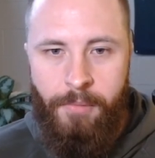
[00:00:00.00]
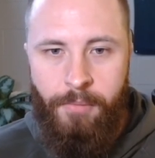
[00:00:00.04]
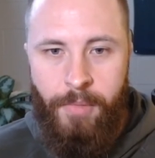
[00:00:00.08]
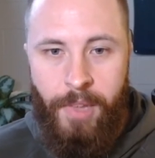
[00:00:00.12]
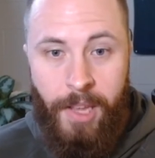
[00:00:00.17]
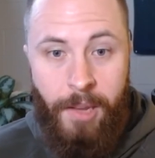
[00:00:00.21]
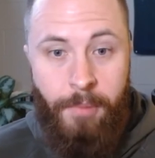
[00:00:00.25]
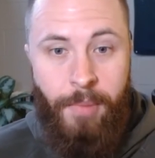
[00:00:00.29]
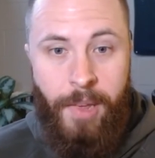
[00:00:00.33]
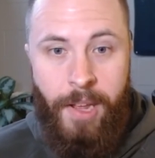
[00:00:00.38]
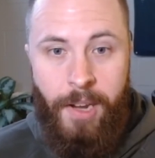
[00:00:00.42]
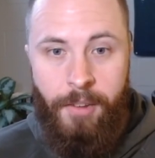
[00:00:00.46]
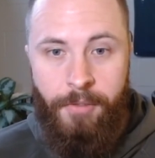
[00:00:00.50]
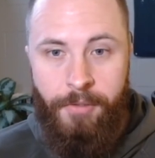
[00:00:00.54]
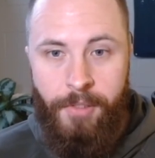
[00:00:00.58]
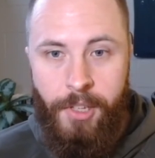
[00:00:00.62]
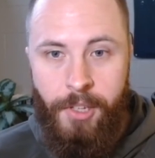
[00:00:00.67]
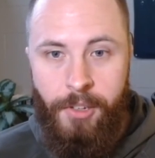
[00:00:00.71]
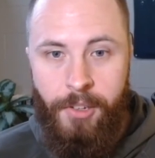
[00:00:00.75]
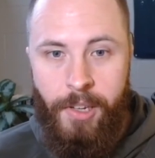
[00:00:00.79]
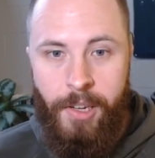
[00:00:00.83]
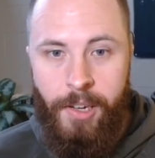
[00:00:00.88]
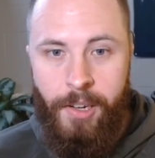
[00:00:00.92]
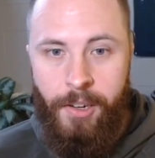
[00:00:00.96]
It'd been a
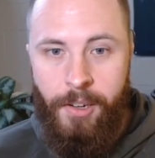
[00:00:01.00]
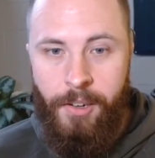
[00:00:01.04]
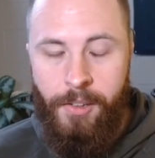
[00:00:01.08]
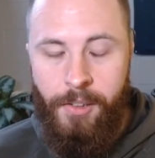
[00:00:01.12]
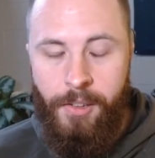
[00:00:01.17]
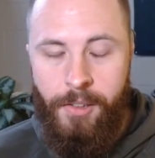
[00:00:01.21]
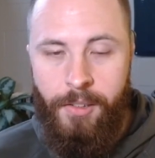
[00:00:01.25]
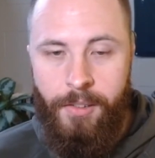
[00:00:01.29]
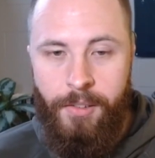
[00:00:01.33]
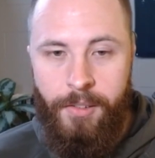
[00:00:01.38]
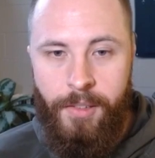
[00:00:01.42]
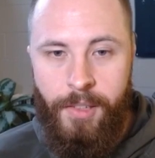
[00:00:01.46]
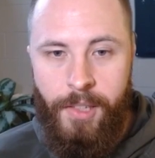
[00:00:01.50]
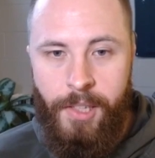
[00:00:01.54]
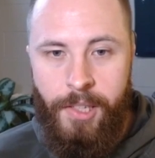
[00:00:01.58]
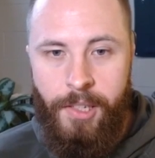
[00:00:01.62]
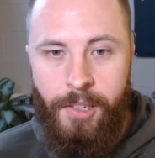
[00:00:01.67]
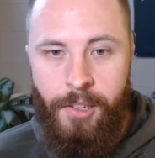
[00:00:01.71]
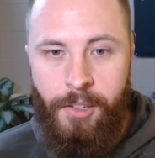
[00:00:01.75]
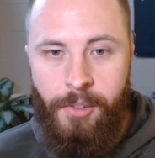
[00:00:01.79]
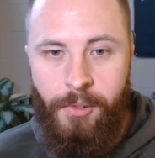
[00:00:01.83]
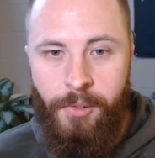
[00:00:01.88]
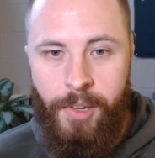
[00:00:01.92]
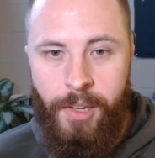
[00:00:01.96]
few years
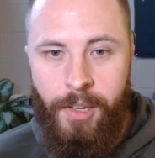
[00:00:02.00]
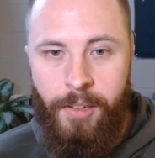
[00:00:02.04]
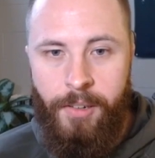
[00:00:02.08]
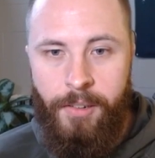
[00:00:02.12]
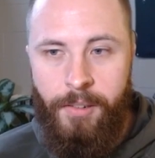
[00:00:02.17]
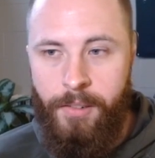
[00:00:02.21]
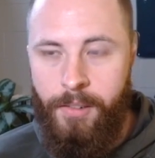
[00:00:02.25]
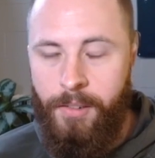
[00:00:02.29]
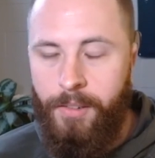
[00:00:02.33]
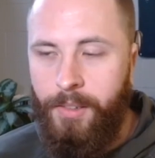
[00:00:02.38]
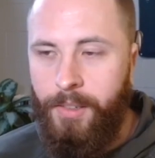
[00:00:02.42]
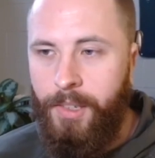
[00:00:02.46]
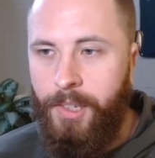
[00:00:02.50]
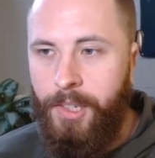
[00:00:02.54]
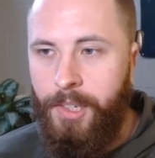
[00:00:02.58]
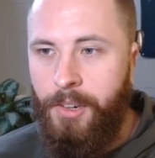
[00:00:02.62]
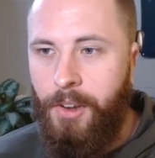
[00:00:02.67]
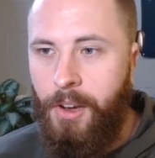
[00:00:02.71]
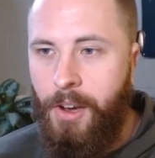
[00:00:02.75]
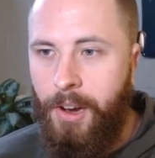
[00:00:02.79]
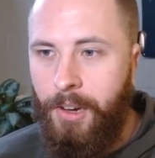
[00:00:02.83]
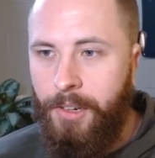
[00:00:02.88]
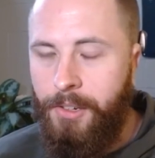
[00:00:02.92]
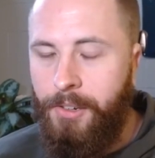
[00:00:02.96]
since we had
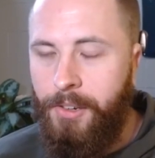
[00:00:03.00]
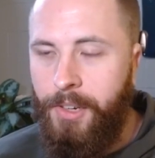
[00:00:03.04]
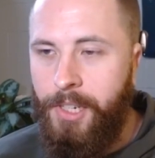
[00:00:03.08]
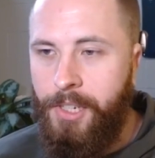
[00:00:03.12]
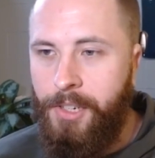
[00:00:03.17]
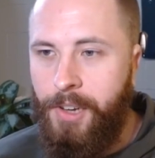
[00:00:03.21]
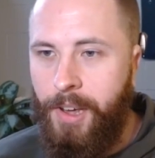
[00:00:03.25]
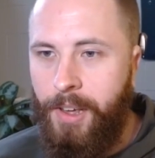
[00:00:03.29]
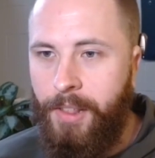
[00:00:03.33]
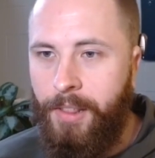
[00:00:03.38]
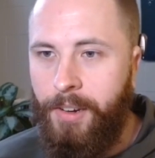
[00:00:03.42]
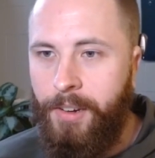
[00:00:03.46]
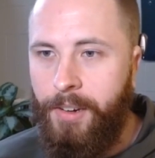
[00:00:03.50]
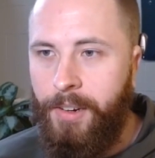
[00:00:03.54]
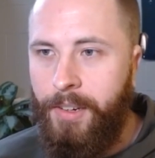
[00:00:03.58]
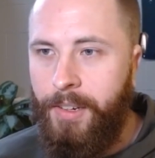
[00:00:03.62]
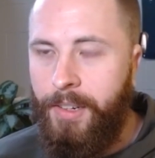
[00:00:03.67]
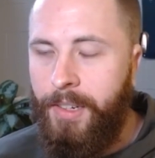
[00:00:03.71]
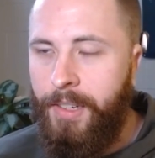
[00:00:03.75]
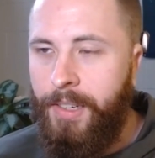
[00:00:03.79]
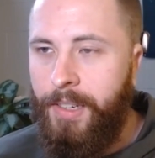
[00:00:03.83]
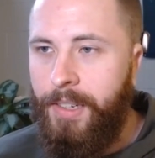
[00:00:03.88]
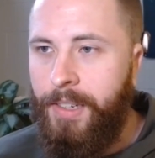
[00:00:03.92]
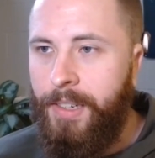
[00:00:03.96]
talked to each other.
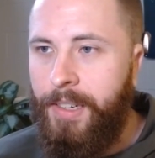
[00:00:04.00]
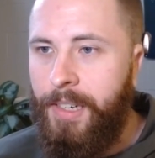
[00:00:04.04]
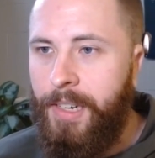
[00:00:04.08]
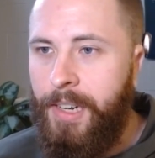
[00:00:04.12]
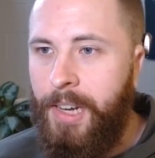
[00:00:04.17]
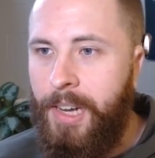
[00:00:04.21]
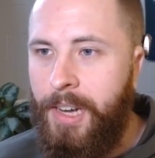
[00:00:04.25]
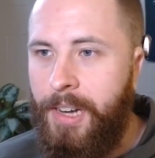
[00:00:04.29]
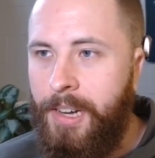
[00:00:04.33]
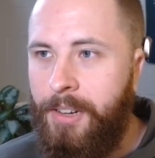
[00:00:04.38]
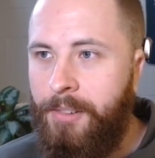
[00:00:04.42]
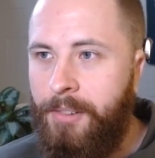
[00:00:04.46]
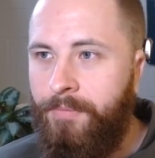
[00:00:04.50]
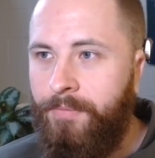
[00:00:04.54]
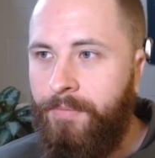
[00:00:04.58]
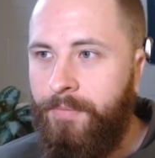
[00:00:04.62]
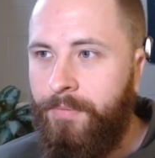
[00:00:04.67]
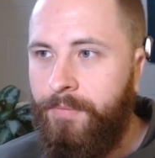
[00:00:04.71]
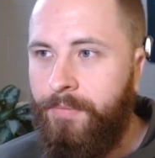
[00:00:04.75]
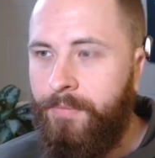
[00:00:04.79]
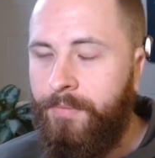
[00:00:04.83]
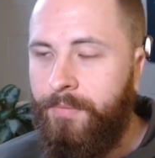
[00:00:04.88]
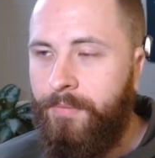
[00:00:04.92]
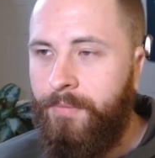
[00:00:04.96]
I
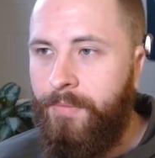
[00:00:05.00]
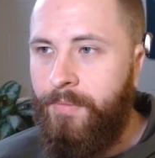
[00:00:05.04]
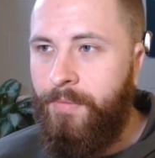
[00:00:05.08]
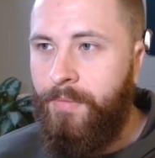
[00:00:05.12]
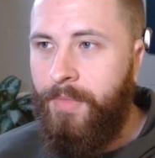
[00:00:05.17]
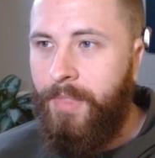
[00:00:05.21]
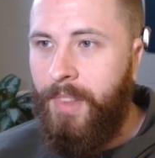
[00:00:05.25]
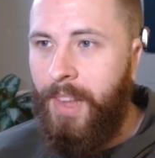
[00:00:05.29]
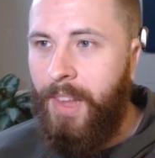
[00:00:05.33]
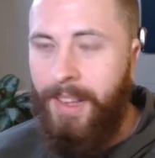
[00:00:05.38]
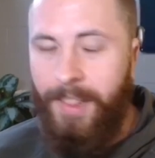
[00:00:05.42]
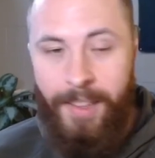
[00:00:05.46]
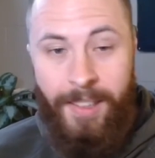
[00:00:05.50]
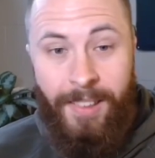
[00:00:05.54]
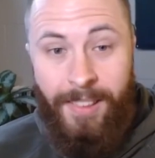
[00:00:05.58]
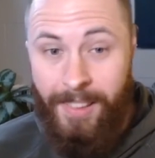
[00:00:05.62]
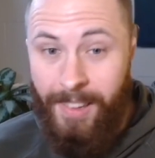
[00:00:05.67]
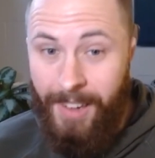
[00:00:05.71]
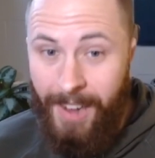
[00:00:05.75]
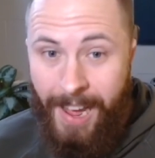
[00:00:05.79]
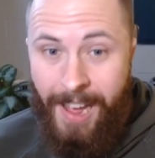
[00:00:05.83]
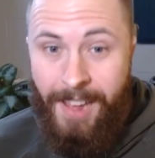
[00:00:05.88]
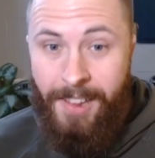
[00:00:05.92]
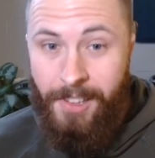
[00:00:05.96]
think
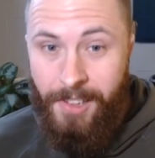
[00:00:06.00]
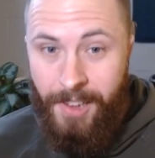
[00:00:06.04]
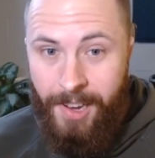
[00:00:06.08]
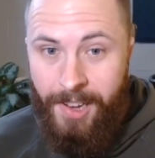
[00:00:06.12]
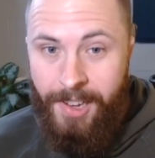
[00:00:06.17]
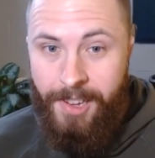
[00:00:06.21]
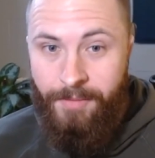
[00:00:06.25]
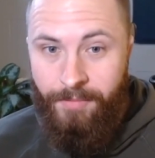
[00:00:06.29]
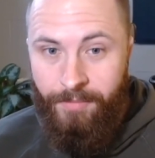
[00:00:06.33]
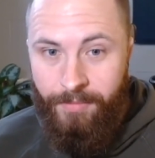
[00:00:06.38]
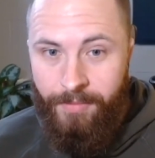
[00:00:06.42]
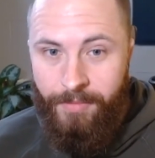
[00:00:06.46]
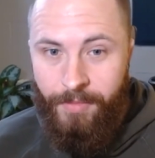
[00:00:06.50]
the last time